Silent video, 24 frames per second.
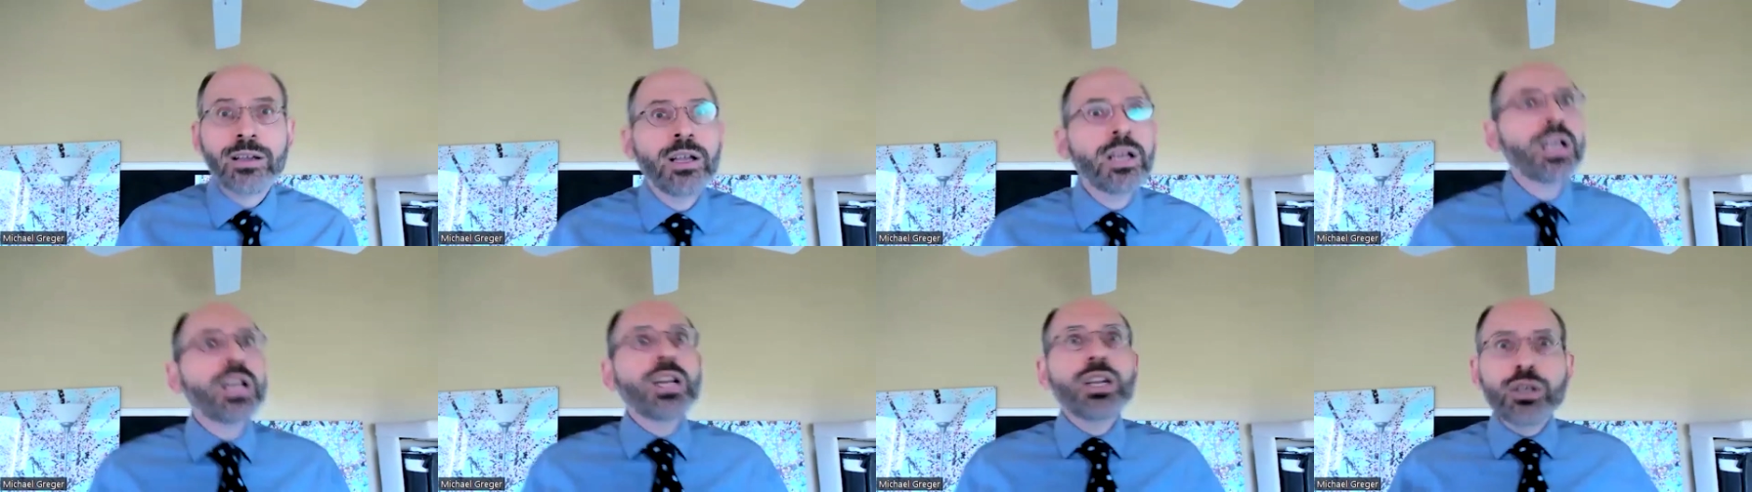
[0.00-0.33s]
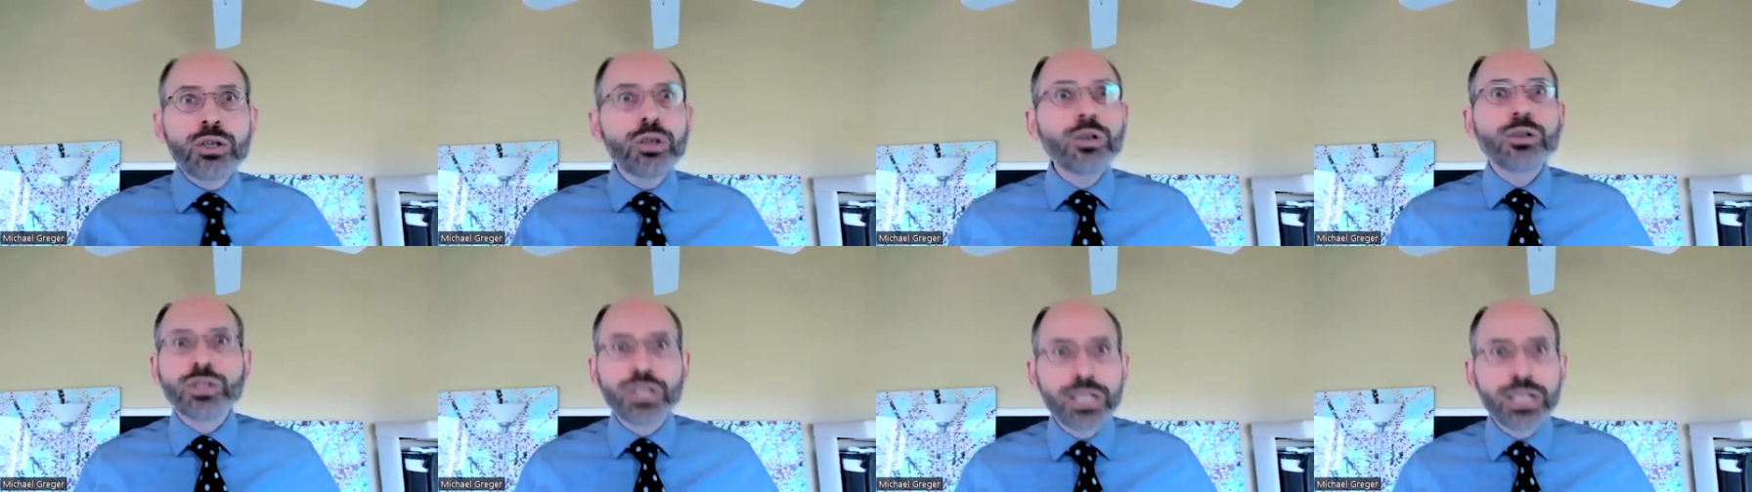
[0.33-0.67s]
you
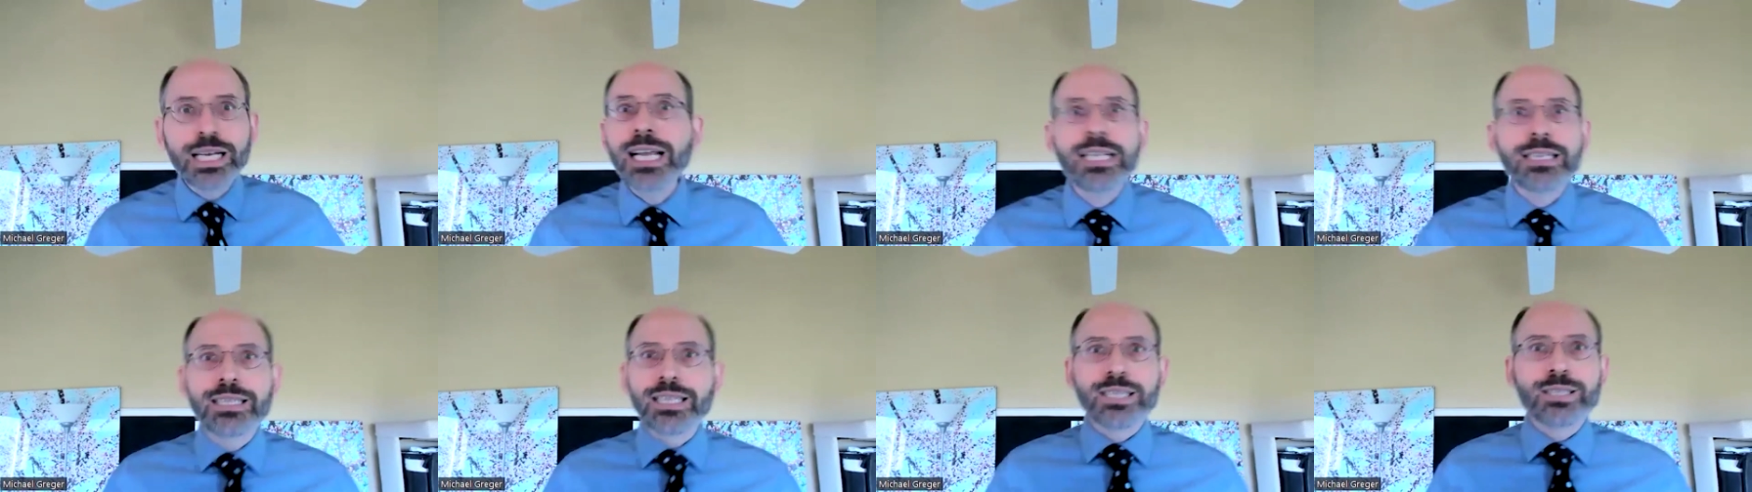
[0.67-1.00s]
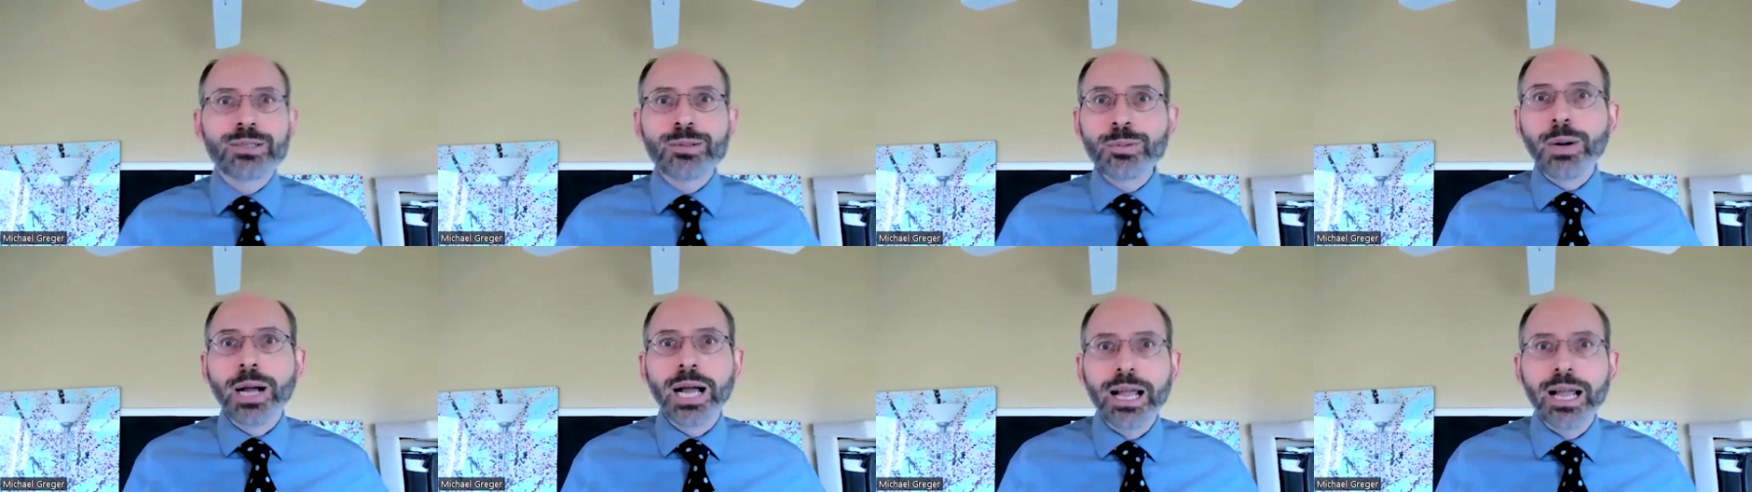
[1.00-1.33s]
should eat this
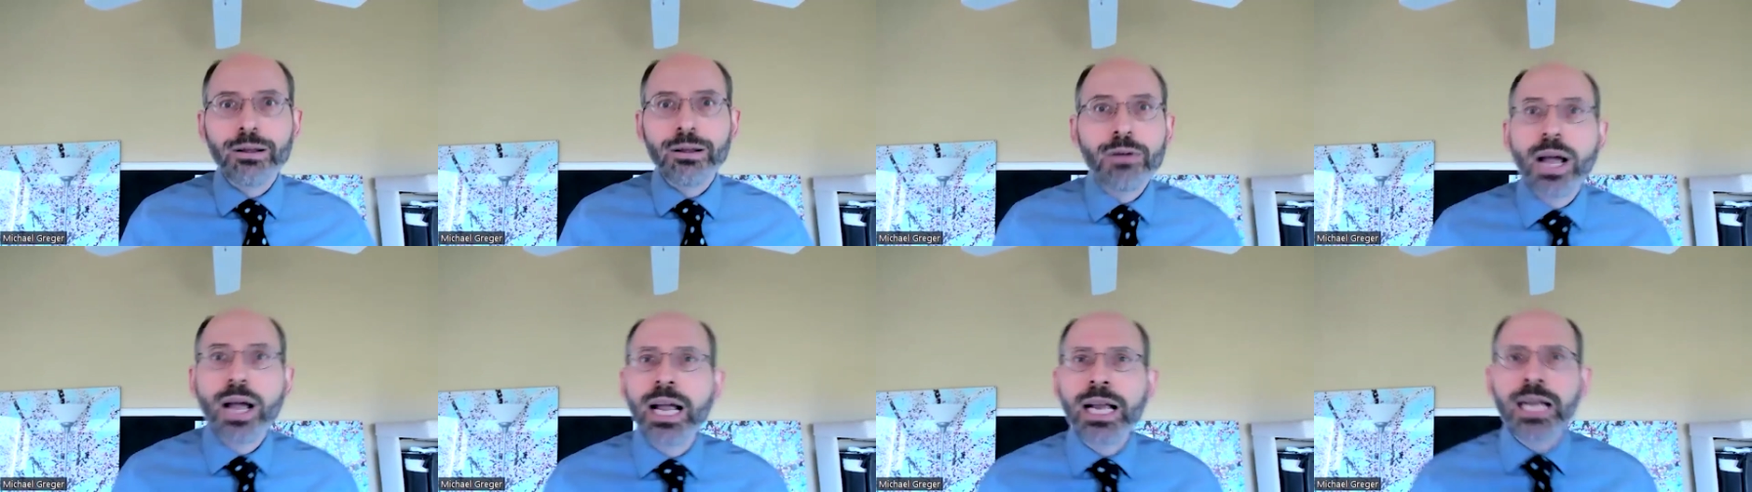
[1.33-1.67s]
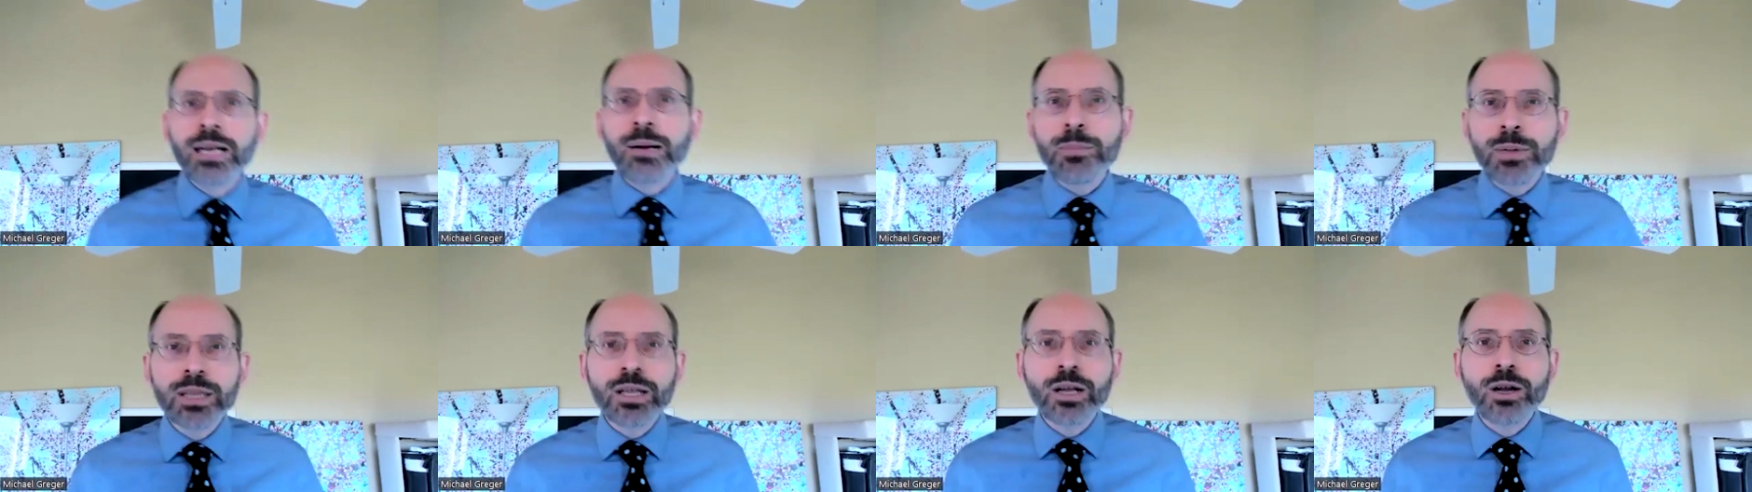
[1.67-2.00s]
way, right? I mean,
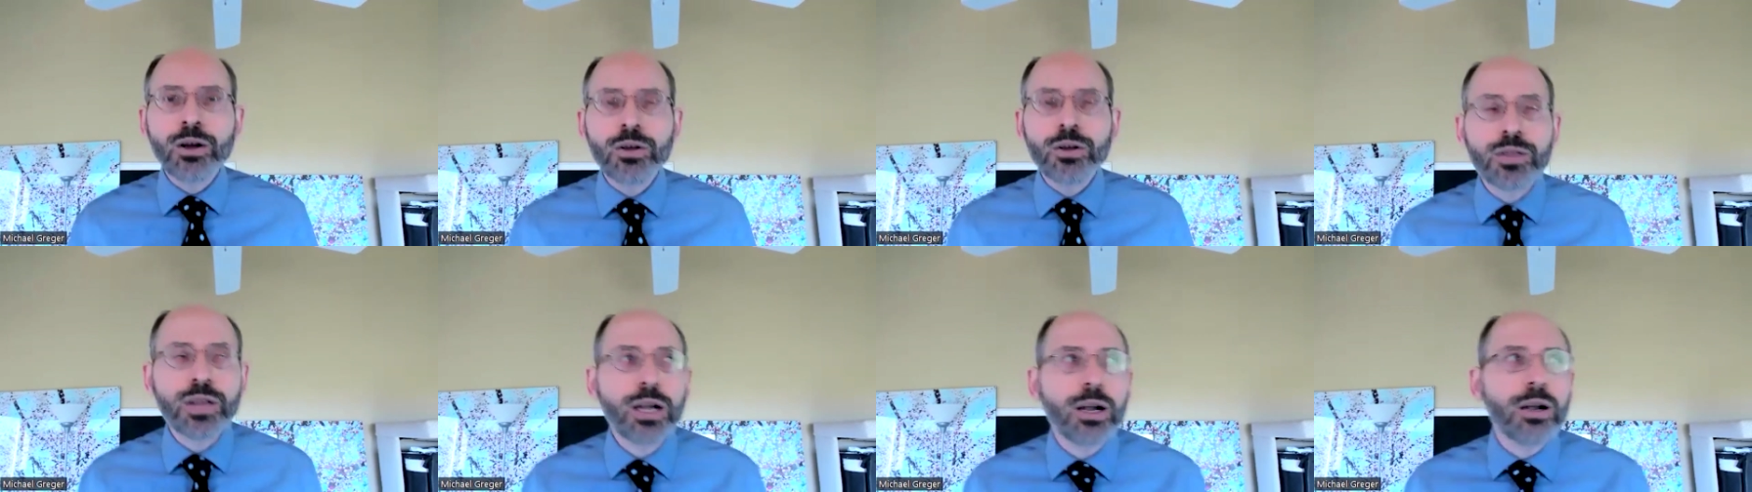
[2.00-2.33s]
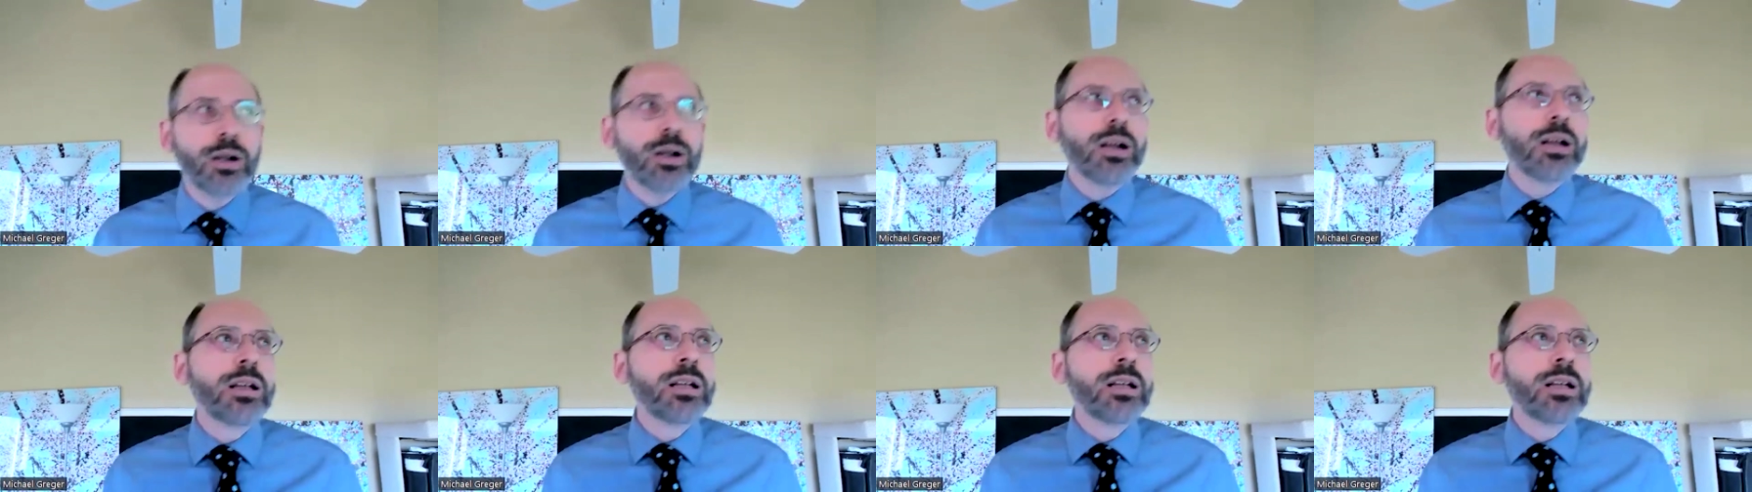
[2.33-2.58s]
they're